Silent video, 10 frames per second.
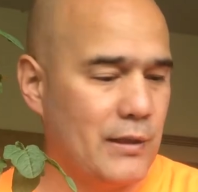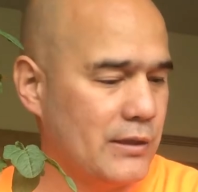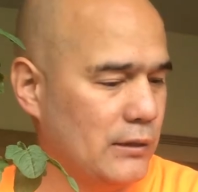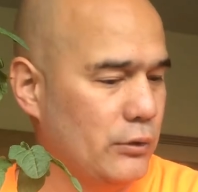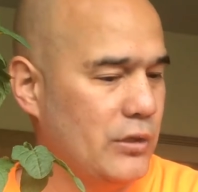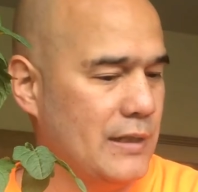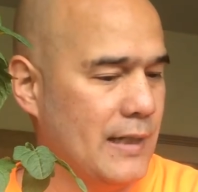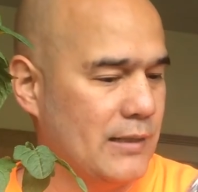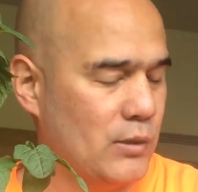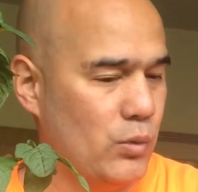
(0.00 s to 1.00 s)
our solution
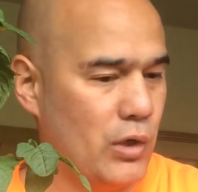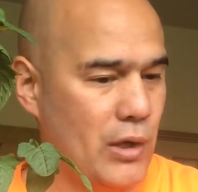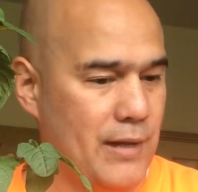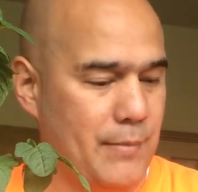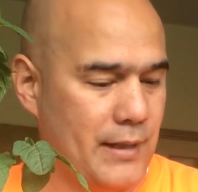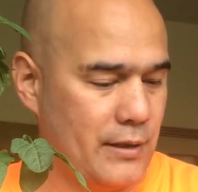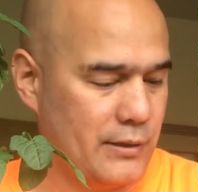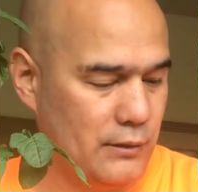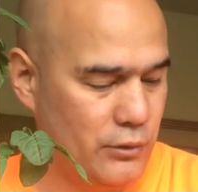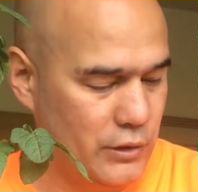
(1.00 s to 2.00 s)
yet, so we'll go ahead and make our
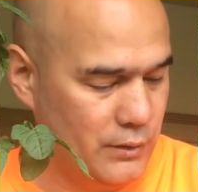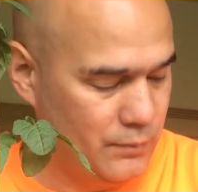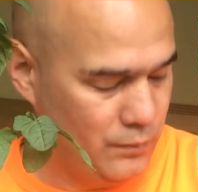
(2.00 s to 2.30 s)
solution.